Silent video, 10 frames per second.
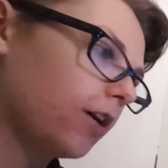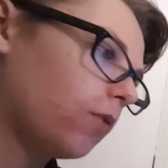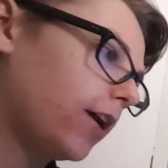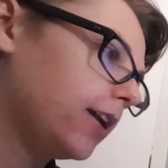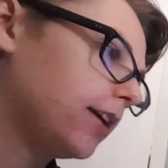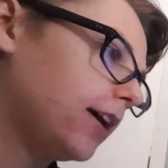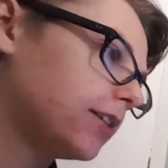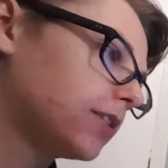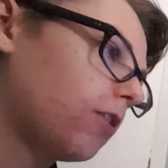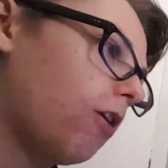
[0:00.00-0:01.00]
quite
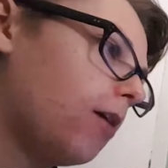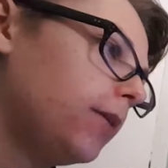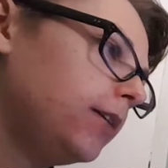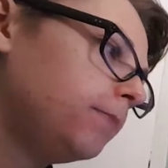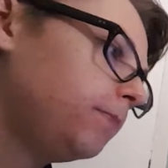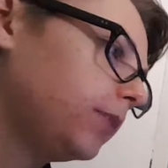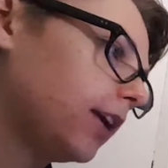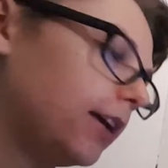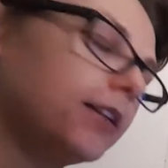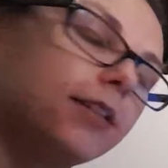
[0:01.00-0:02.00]
as common.
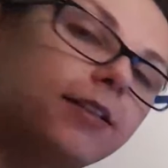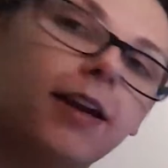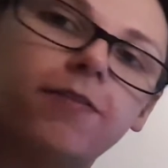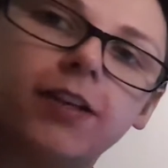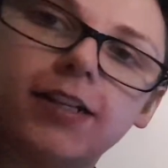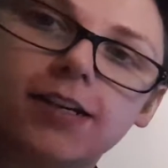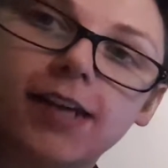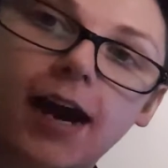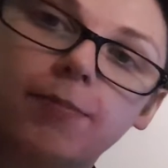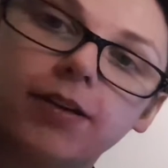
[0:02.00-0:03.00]
It definitely does
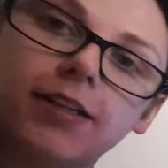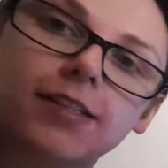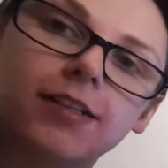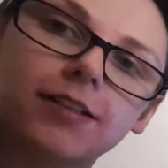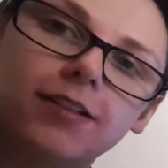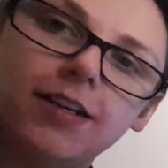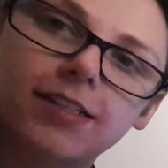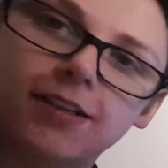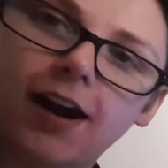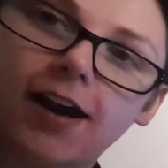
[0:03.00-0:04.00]
happen. It's a
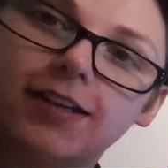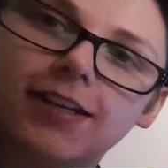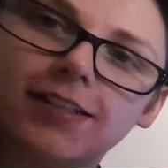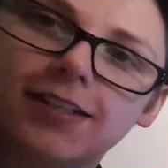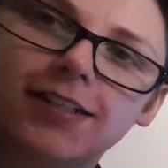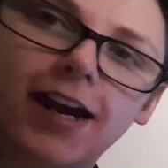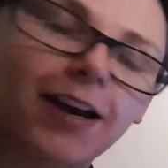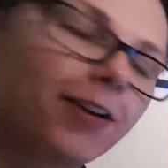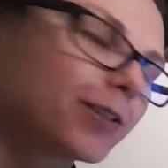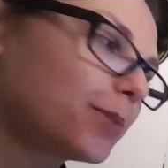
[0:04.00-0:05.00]
high intensity
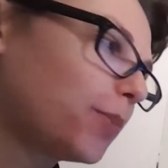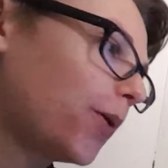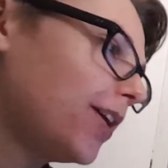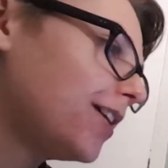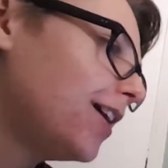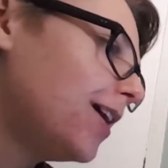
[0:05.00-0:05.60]
tackle sport,